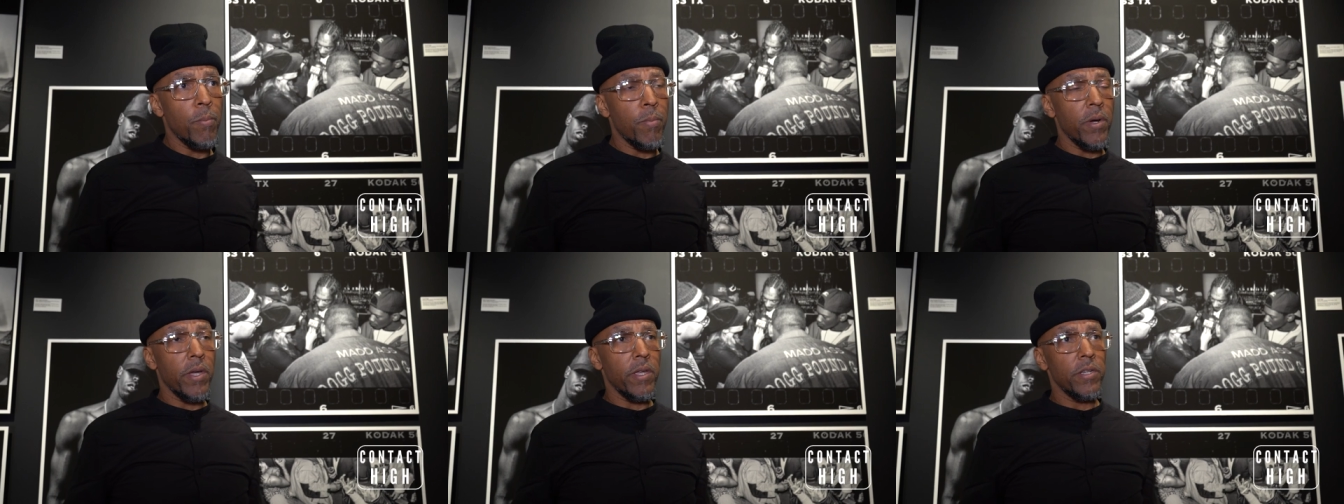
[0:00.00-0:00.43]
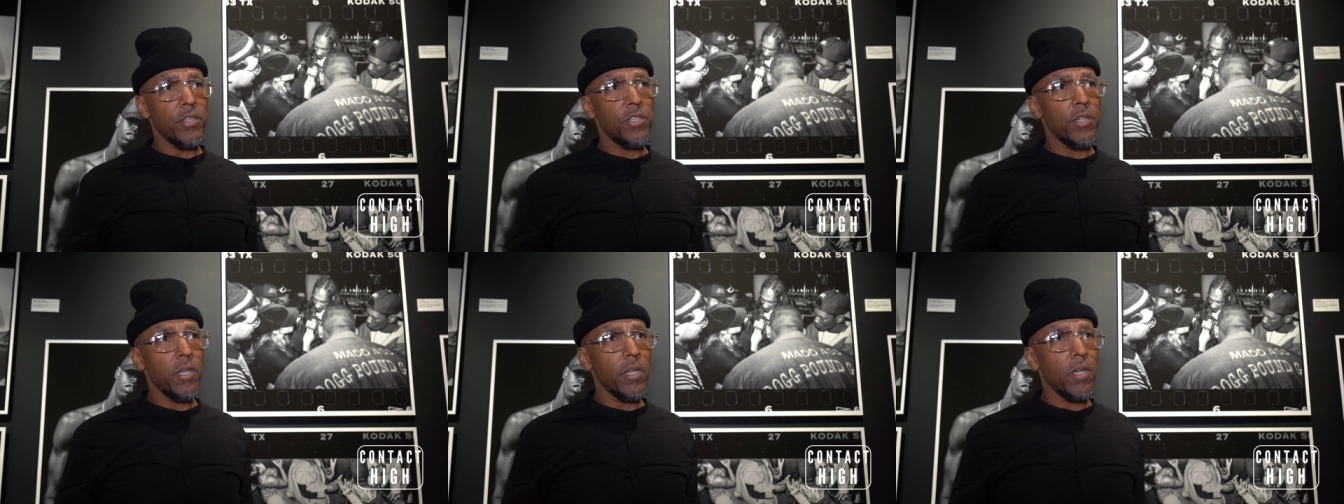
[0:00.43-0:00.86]
But
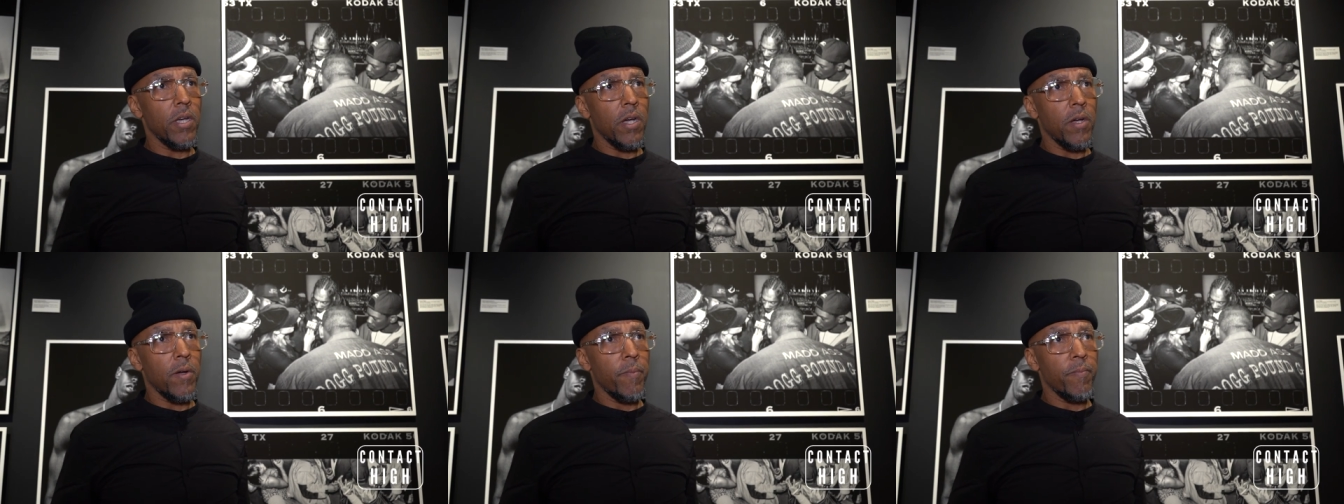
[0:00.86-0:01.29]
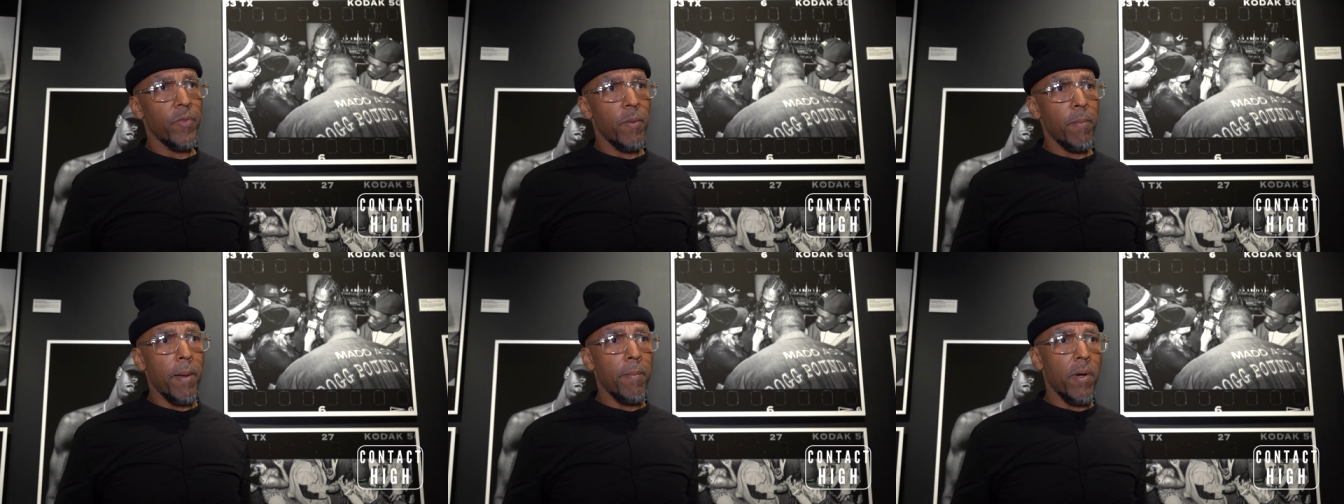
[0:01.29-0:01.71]
she,
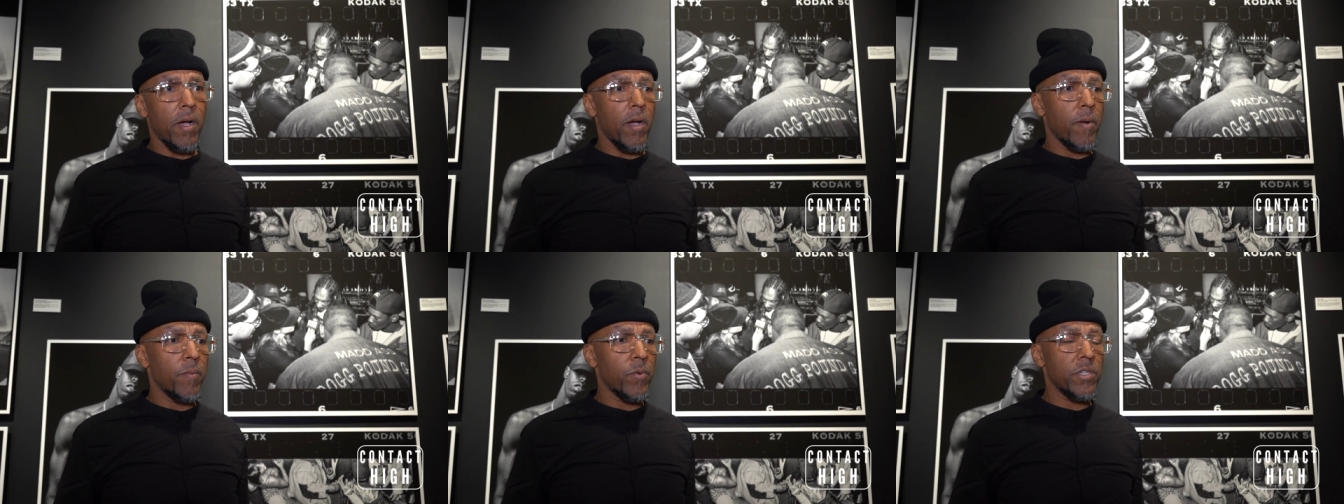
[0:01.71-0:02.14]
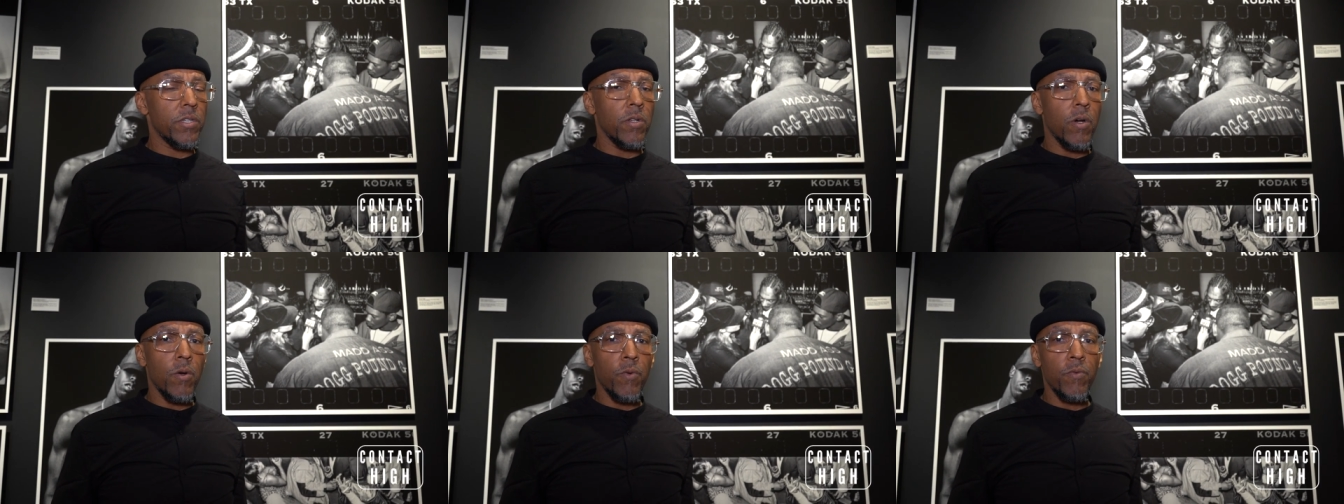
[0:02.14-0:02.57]
my mom was
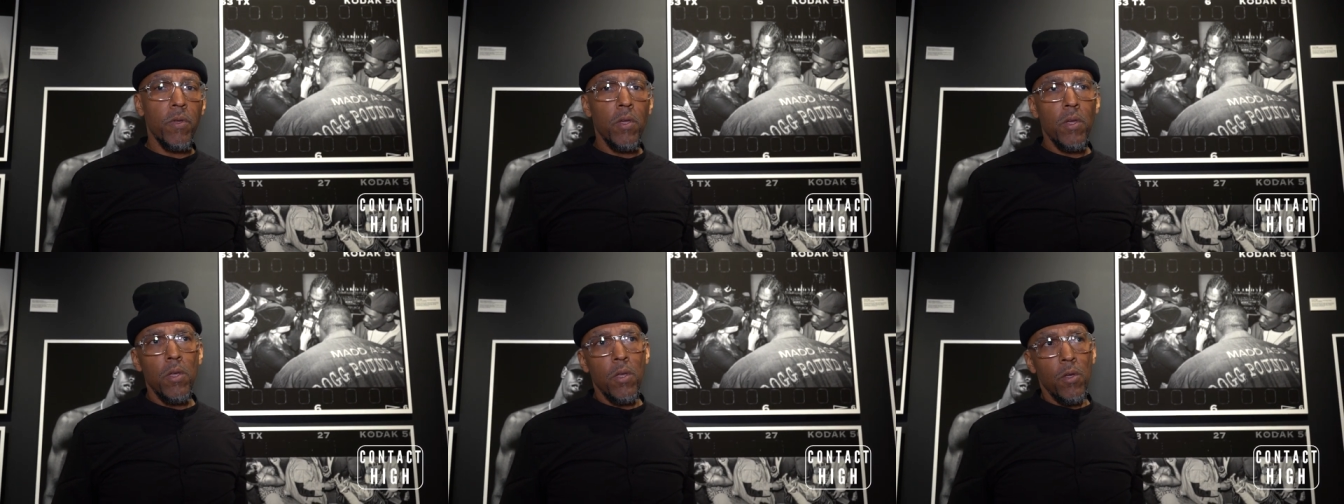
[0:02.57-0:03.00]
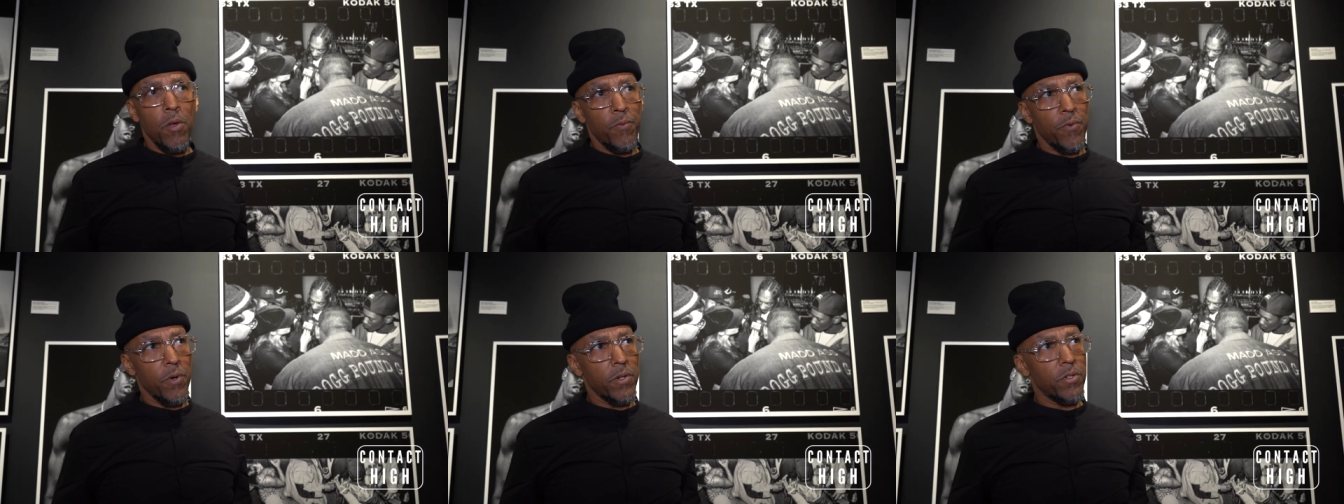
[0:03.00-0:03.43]
known
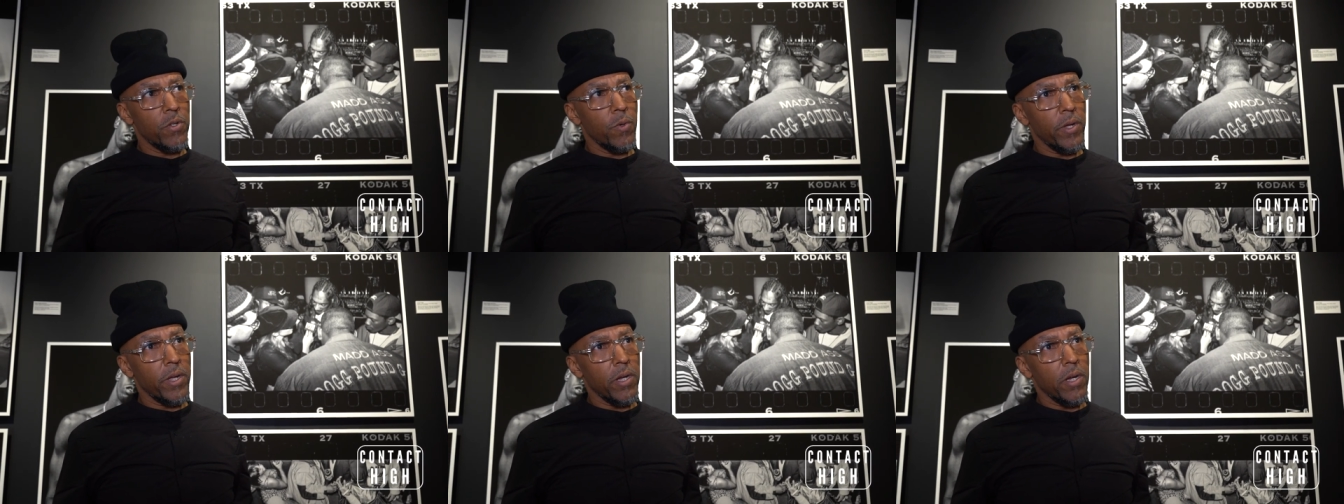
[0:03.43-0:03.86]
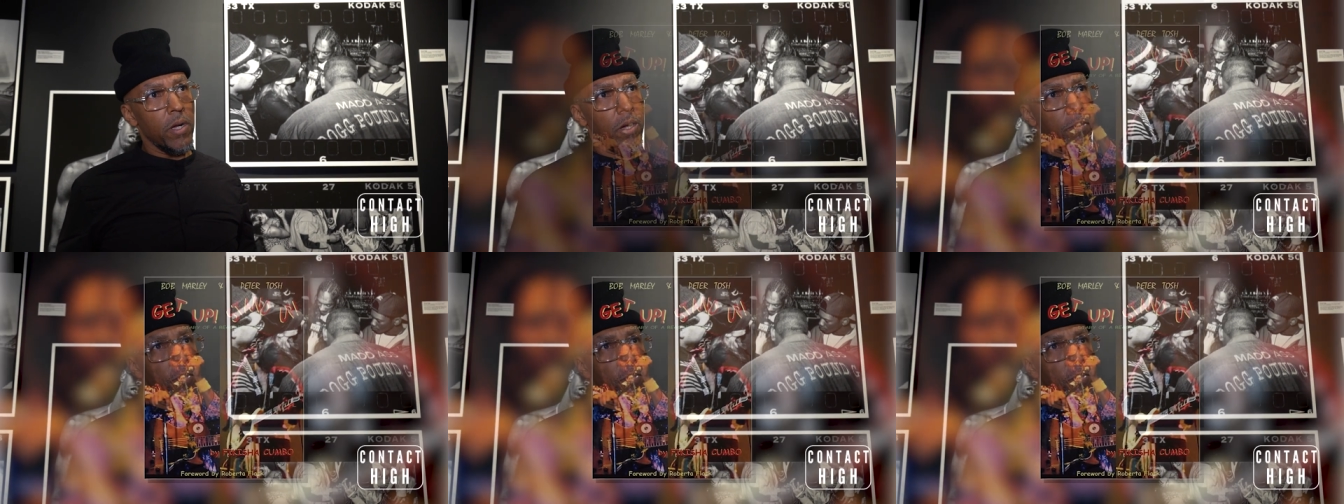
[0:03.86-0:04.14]
for doing a